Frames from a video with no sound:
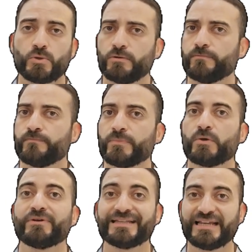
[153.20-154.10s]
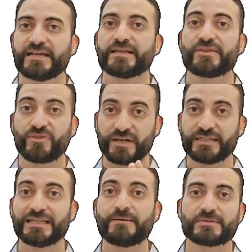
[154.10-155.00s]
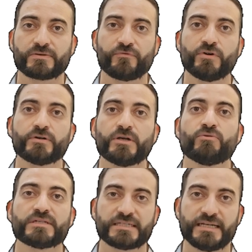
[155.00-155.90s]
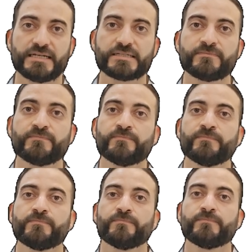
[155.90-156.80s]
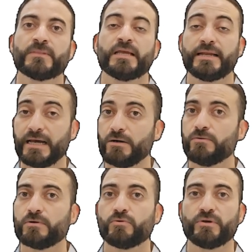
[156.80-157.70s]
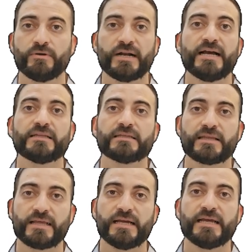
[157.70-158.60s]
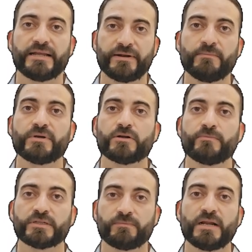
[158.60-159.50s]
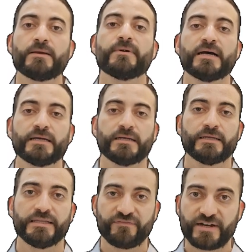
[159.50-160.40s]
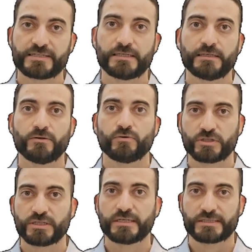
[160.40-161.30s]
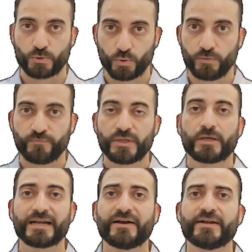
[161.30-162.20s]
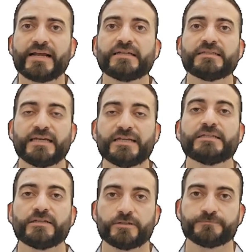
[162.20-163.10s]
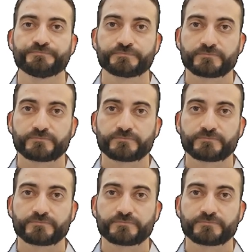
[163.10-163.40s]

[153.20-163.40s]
So we take 3 times 2 equals 6. Now we write the number multiplied by the divisor, which is 2. We write it here.